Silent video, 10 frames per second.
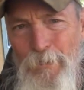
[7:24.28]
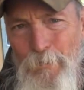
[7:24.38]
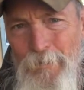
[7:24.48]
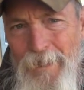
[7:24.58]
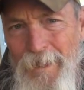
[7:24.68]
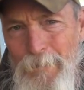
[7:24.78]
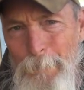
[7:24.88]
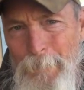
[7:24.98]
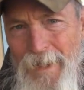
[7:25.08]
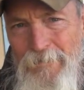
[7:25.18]
learn how to
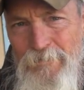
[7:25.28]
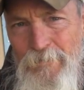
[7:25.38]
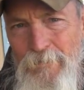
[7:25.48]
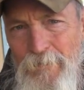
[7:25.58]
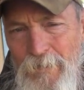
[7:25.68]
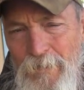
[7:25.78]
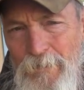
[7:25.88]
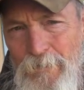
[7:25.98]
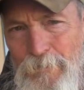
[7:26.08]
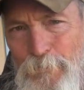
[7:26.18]
master
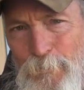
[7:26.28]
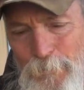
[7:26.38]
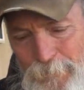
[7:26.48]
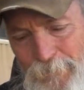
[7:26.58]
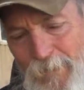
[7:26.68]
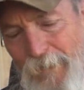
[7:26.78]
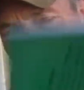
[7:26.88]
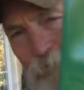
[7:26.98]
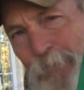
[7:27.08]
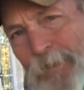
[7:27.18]
your tools.
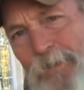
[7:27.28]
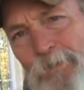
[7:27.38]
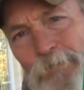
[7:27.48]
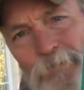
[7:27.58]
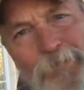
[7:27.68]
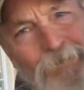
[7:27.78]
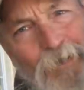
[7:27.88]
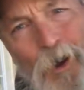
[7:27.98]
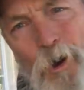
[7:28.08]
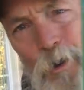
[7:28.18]
And so he goes into
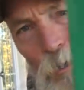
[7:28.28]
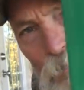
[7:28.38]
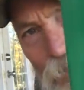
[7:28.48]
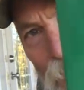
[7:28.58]
all of